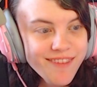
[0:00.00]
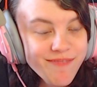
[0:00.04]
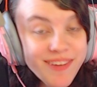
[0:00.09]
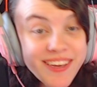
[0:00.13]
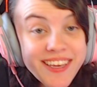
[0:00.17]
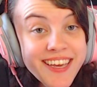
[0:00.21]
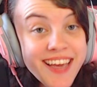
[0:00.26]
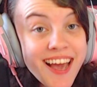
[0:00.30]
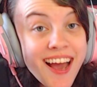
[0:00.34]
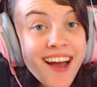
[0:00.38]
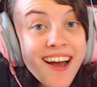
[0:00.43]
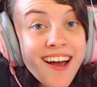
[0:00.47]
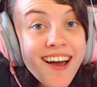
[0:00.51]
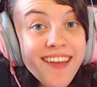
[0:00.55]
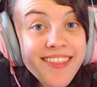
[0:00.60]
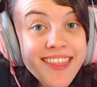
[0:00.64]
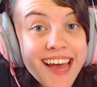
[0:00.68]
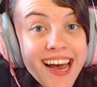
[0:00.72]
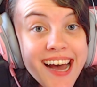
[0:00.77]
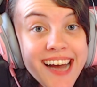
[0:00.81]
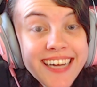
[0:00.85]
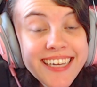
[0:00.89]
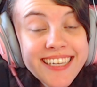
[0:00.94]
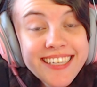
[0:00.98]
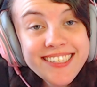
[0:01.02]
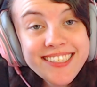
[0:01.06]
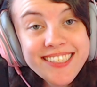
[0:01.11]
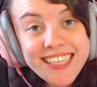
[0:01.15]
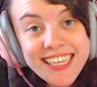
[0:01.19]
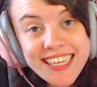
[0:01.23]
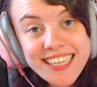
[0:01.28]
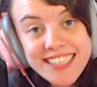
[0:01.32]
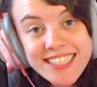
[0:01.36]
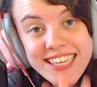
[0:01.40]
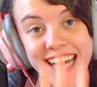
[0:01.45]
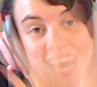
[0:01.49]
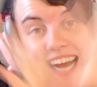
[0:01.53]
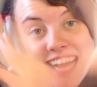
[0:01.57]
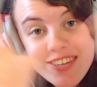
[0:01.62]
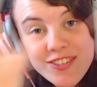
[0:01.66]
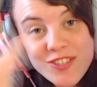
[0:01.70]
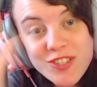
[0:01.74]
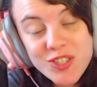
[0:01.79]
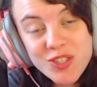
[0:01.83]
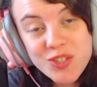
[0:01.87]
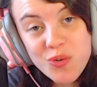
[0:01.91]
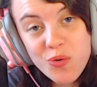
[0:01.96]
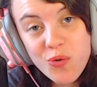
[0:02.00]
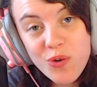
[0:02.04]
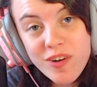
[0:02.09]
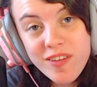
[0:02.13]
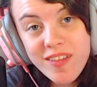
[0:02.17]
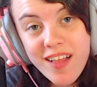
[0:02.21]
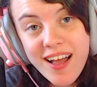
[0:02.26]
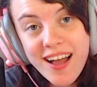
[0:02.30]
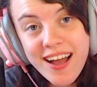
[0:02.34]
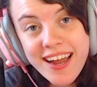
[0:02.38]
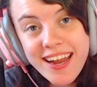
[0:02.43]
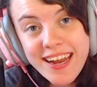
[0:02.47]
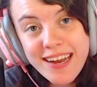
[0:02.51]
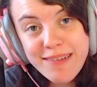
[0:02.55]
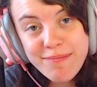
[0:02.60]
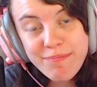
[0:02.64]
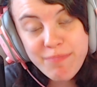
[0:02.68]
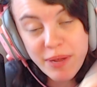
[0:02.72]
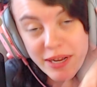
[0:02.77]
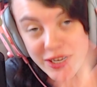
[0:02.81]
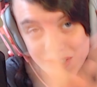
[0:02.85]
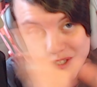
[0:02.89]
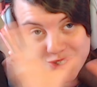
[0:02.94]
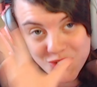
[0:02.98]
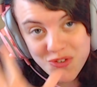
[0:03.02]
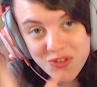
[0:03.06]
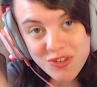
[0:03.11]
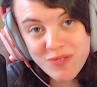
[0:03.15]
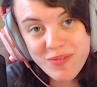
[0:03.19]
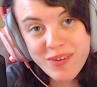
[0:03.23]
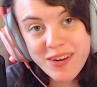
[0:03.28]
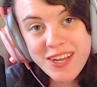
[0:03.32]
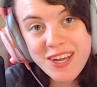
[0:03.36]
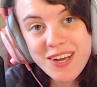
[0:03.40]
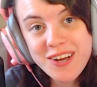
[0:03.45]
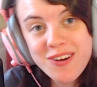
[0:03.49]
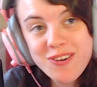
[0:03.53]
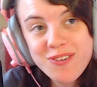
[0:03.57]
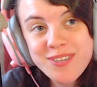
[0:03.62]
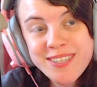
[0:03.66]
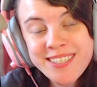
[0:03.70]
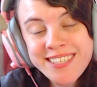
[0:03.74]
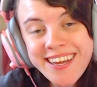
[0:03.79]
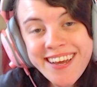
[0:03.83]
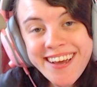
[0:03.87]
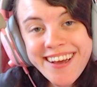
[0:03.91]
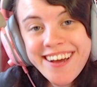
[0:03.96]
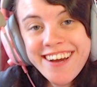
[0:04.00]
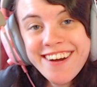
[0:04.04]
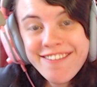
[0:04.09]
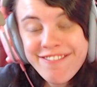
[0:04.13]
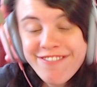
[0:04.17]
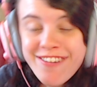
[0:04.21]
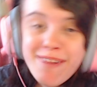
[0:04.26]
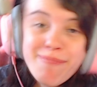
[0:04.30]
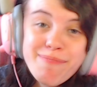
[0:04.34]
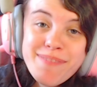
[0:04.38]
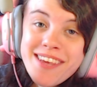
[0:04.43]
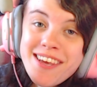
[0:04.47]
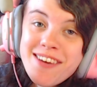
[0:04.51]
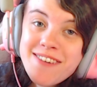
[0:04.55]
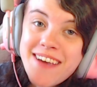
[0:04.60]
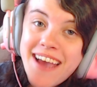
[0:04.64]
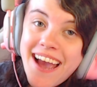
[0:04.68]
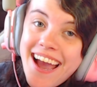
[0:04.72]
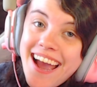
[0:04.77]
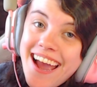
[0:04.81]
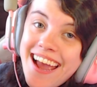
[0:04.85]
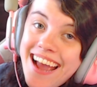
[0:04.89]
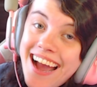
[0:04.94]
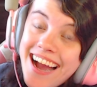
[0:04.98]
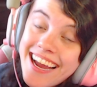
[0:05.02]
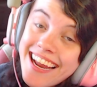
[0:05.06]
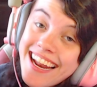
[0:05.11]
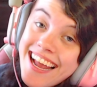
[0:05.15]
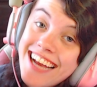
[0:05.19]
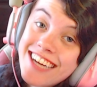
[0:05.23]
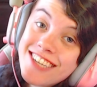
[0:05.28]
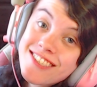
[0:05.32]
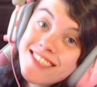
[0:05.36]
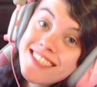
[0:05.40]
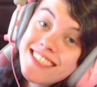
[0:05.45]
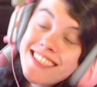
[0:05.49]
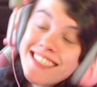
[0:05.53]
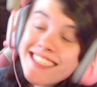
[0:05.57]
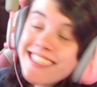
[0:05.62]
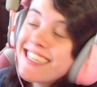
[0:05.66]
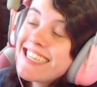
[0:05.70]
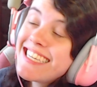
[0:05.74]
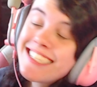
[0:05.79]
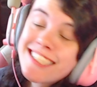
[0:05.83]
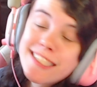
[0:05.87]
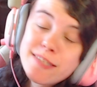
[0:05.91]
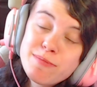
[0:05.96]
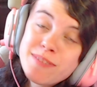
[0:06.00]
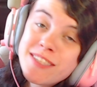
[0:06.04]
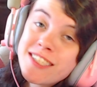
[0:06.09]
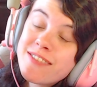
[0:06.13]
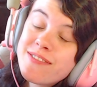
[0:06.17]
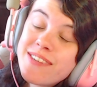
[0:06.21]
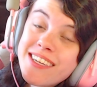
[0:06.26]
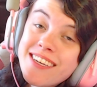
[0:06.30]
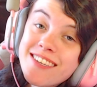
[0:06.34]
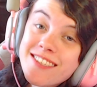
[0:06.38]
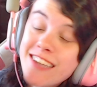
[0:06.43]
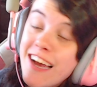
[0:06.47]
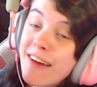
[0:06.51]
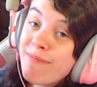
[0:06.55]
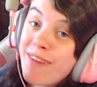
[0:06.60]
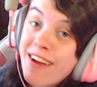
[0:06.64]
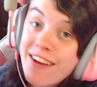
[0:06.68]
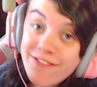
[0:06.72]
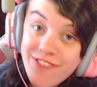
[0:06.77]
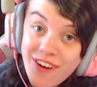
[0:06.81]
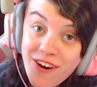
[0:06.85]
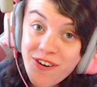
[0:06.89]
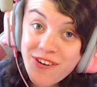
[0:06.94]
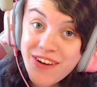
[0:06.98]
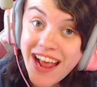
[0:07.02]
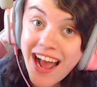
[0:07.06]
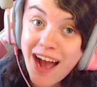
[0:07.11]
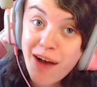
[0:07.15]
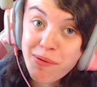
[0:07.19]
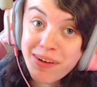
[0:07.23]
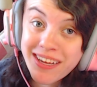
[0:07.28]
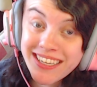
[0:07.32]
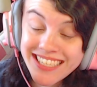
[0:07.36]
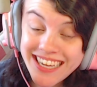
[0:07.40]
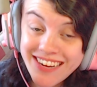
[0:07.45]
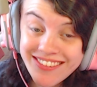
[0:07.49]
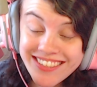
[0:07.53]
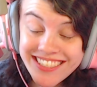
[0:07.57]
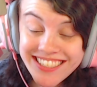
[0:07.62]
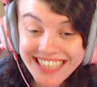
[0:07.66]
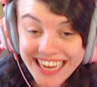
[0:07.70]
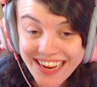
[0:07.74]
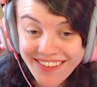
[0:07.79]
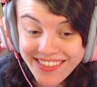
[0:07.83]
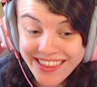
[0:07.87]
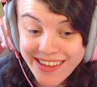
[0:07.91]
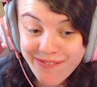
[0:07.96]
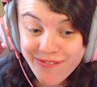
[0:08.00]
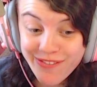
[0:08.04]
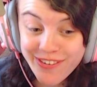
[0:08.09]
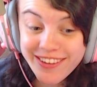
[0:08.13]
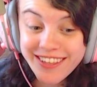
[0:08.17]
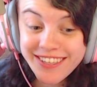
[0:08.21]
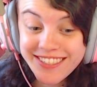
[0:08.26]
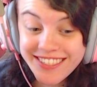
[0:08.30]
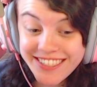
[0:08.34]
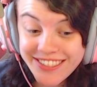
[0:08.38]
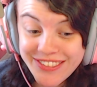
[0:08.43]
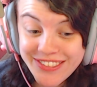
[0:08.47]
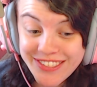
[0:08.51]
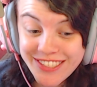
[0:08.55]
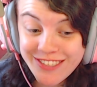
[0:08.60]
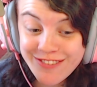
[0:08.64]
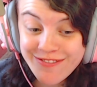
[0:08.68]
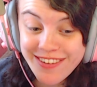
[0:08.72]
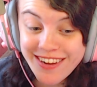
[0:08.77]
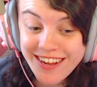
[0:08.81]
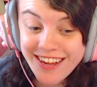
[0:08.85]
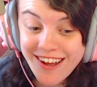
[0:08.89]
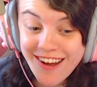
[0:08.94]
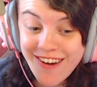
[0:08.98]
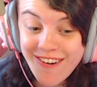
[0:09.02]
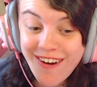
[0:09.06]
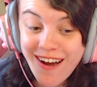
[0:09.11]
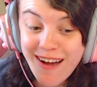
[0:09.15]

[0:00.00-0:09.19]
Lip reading: But yeah, that is the entire storyline, pictures, videos from the UK. I can actually delete some of these videos off my phone now because I was saving them for this YouTube video.